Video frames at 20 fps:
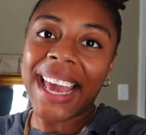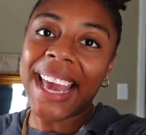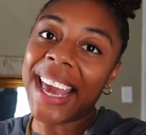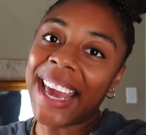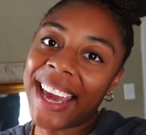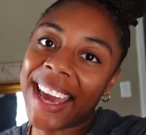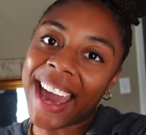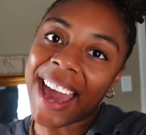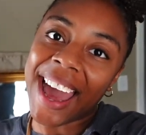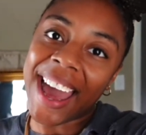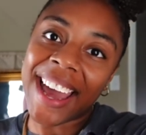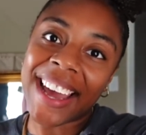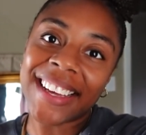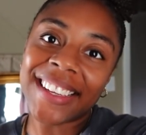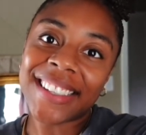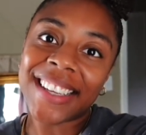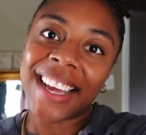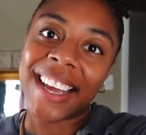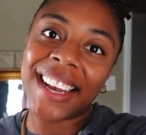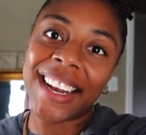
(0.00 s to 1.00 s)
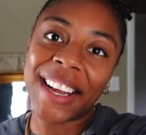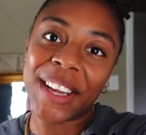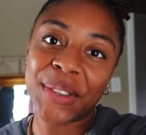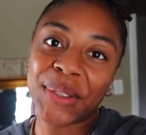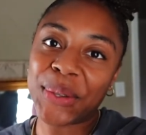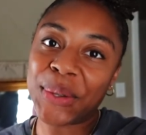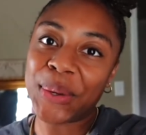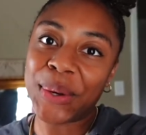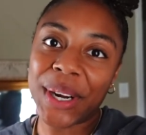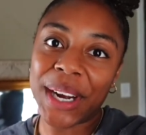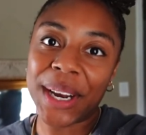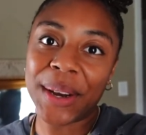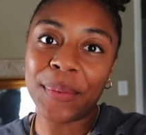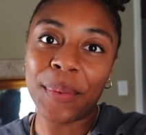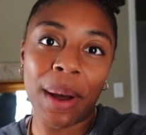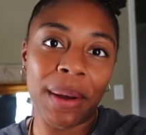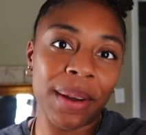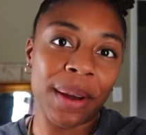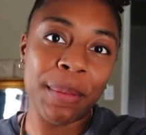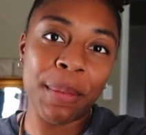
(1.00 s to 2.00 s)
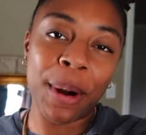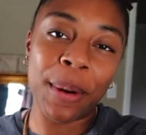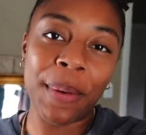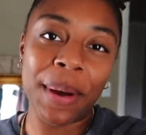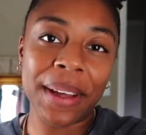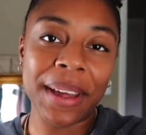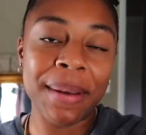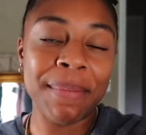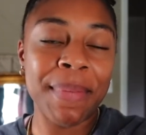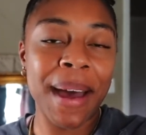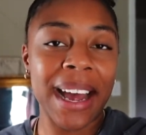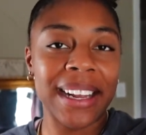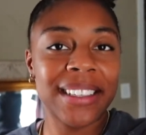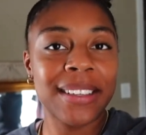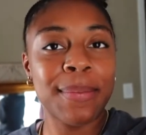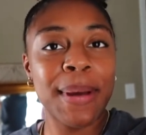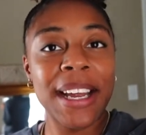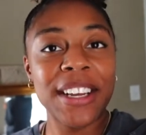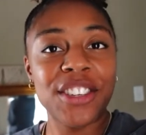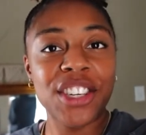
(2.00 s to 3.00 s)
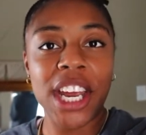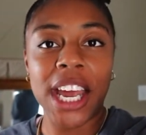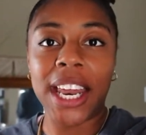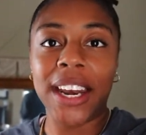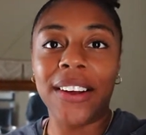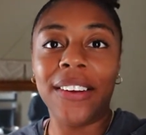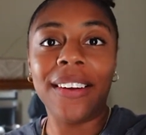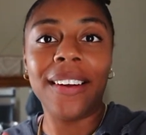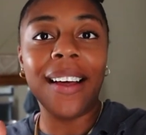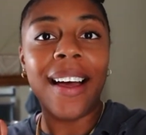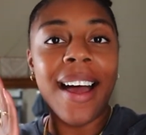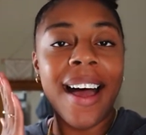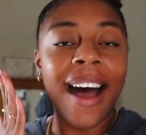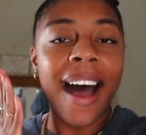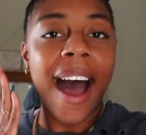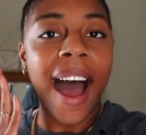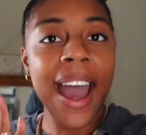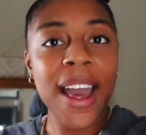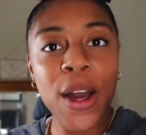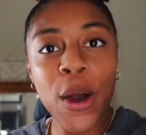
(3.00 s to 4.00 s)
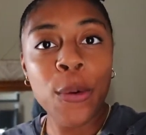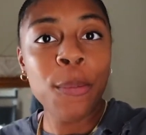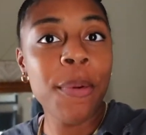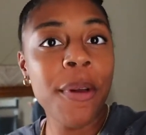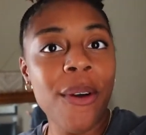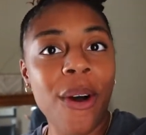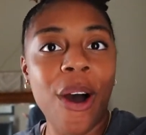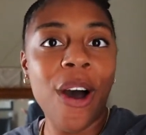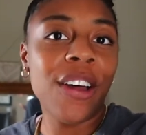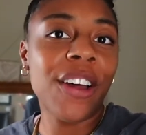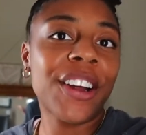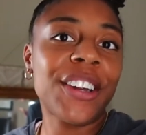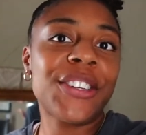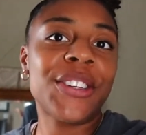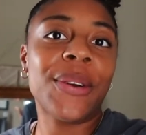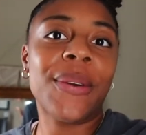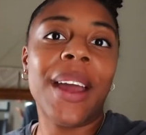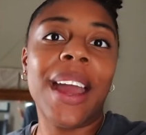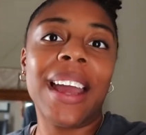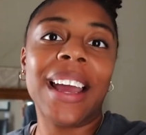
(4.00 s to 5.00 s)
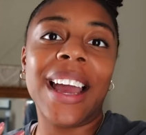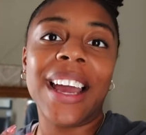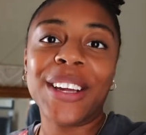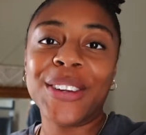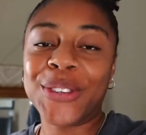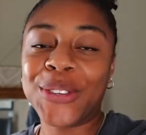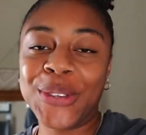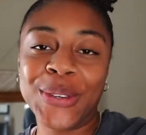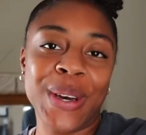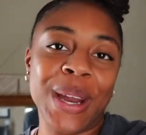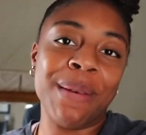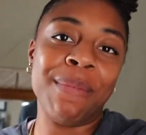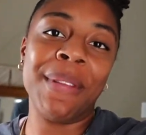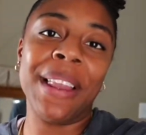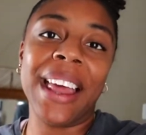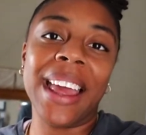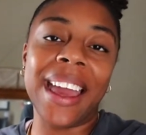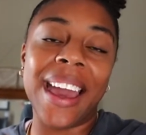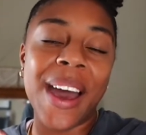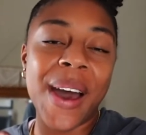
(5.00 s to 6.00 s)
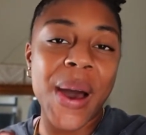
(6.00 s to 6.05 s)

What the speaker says: Hey guys, it is Lauren. Welcome or welcome back to my channel. I hope you all are doing extremely